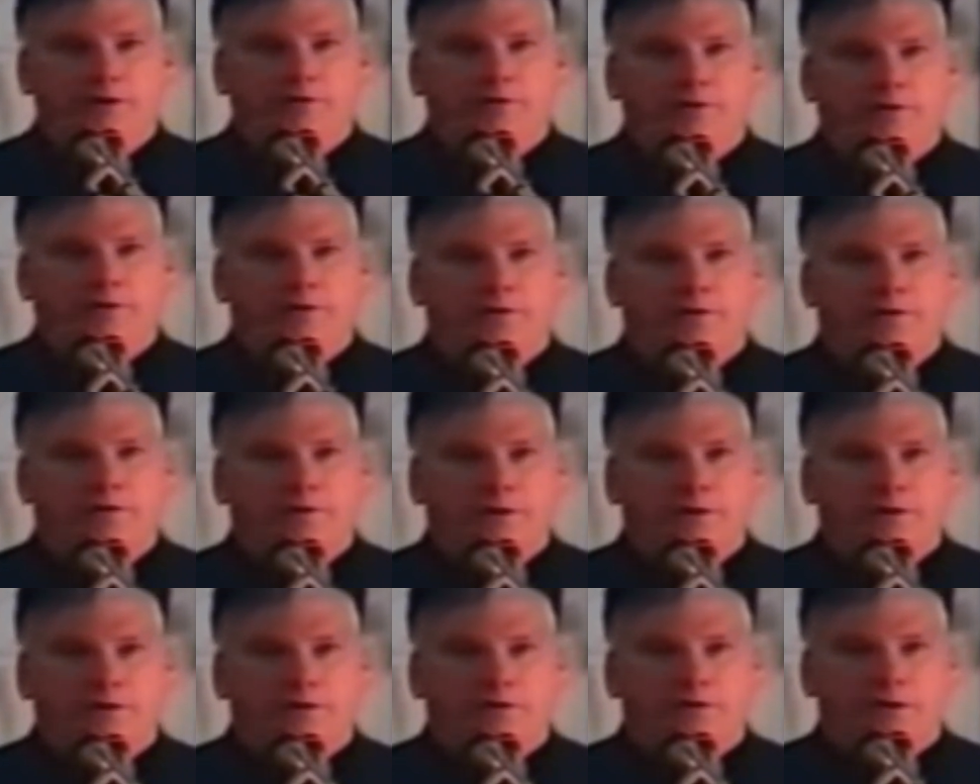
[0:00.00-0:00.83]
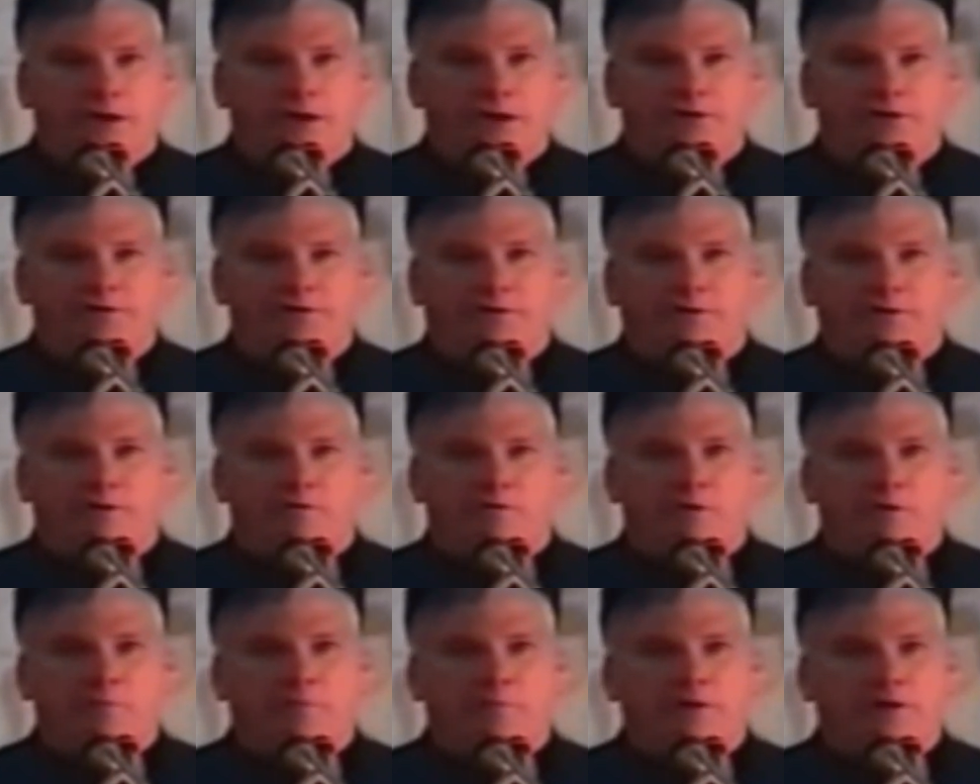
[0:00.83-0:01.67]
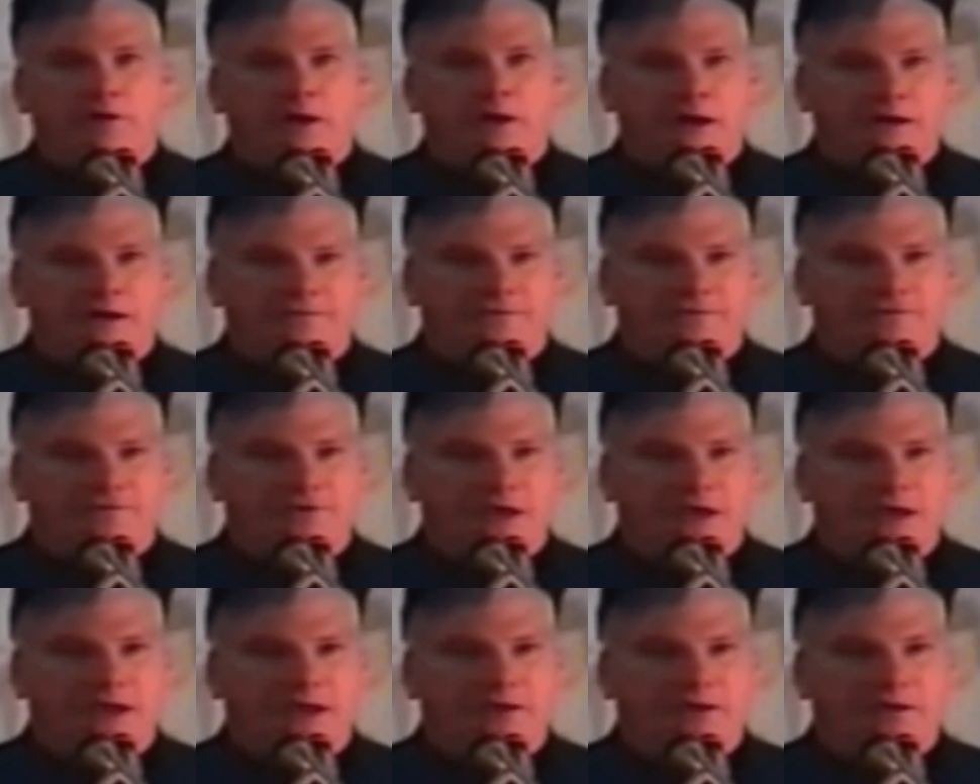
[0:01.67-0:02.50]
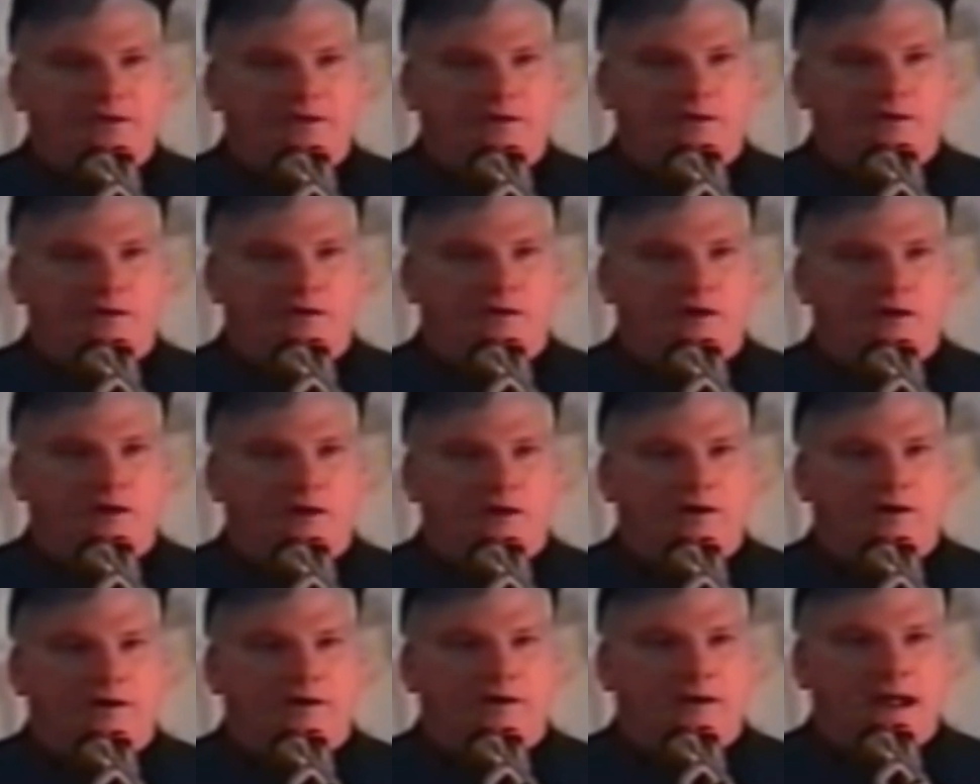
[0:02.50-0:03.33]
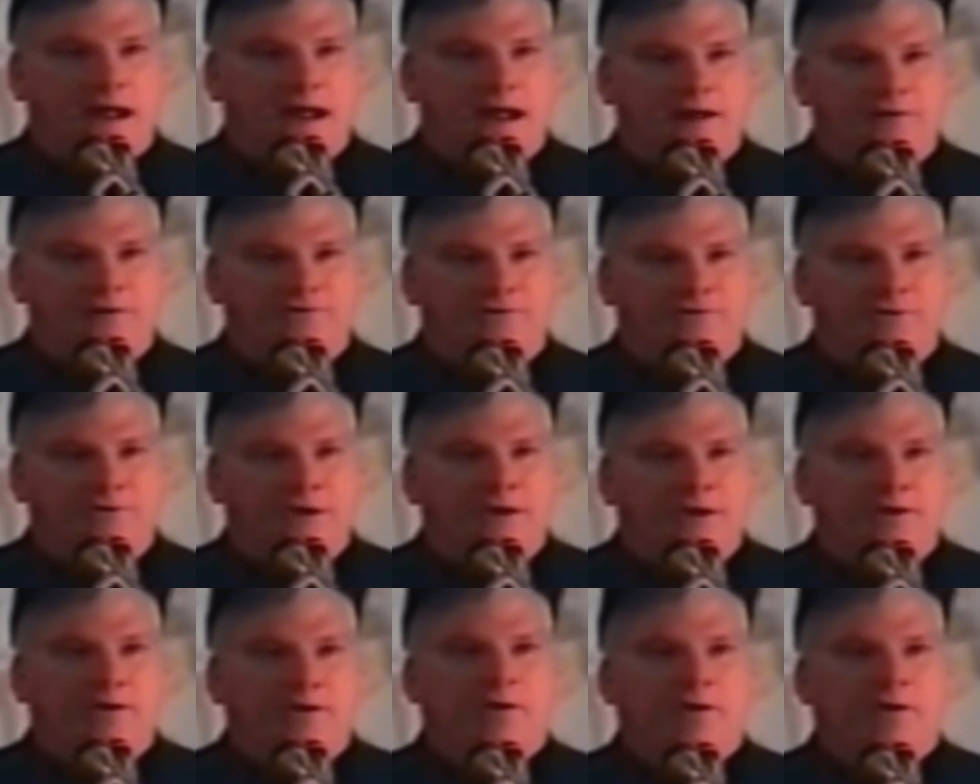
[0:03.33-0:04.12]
you, can you can get your equipment confiscated, your car, your house.